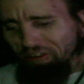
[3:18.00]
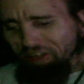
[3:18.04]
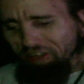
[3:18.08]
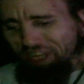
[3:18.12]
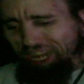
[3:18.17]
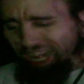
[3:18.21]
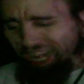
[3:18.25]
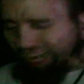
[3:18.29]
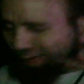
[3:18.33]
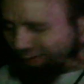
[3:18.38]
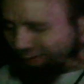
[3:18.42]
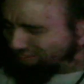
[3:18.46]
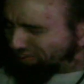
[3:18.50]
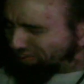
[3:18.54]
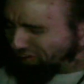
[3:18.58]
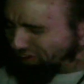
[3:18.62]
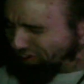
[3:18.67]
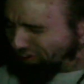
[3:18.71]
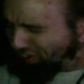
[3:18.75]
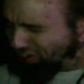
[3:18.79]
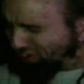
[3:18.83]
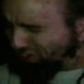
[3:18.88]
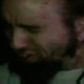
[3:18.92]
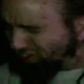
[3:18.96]

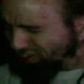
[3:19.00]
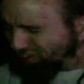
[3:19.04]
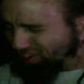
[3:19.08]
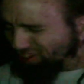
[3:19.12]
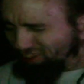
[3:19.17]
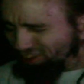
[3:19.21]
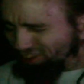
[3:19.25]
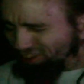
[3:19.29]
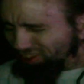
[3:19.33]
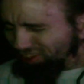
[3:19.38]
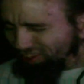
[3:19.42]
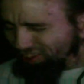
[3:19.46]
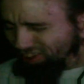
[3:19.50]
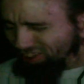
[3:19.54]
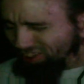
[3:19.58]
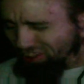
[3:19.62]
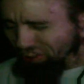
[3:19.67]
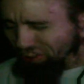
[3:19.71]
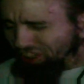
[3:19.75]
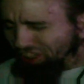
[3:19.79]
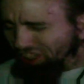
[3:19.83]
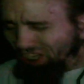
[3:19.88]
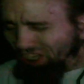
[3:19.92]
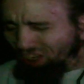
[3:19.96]
after,
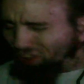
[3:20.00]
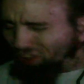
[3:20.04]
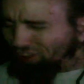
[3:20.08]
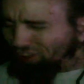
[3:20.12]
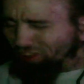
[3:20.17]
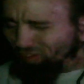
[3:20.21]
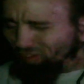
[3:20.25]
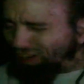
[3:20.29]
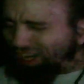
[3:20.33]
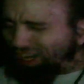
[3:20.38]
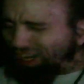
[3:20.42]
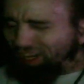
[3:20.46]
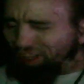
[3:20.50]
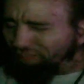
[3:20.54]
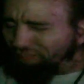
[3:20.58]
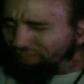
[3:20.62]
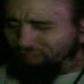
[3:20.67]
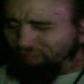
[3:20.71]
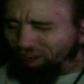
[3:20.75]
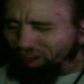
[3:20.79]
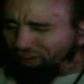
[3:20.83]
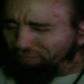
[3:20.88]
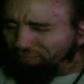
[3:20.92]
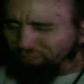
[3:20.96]
you know, threatening
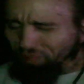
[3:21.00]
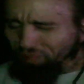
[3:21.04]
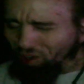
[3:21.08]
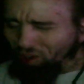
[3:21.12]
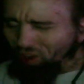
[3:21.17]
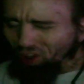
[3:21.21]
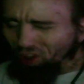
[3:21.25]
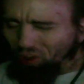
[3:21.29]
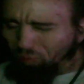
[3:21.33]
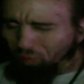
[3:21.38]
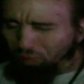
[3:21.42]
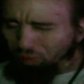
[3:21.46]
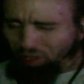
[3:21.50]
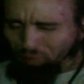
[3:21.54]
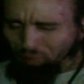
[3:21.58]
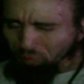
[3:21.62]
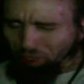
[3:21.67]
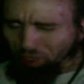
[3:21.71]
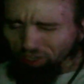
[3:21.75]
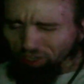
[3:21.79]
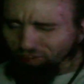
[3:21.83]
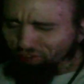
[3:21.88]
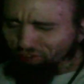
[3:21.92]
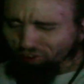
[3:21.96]
my mom and
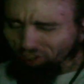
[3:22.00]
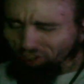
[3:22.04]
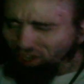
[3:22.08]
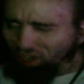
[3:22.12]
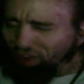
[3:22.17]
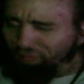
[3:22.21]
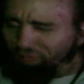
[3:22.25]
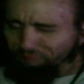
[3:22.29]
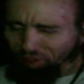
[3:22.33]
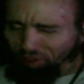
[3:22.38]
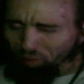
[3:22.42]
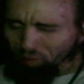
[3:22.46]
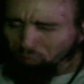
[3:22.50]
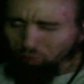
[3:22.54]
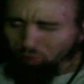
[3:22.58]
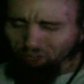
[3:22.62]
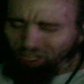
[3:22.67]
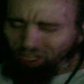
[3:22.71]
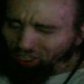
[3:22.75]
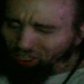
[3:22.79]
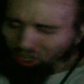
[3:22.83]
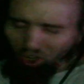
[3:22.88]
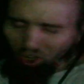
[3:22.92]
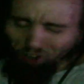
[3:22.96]
myself and
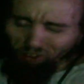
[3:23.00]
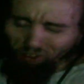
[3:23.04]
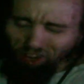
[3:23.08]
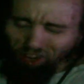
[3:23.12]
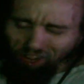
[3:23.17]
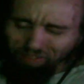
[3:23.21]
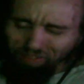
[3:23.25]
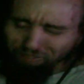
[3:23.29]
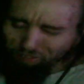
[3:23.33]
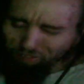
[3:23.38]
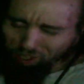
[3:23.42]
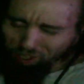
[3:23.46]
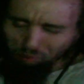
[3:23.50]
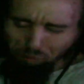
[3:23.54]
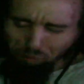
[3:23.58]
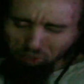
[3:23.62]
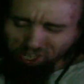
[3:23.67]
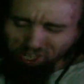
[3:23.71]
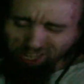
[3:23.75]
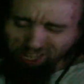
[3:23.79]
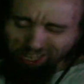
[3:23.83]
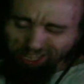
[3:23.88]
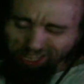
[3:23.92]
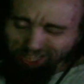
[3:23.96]
putting our lives in
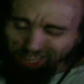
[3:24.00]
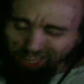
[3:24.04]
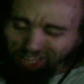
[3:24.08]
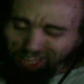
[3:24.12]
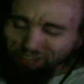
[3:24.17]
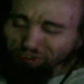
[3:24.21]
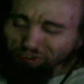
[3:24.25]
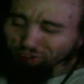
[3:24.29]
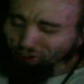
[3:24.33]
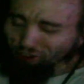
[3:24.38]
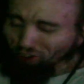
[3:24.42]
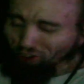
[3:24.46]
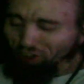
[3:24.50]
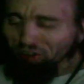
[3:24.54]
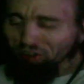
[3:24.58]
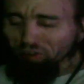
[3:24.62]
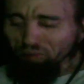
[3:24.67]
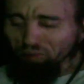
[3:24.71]
immediate danger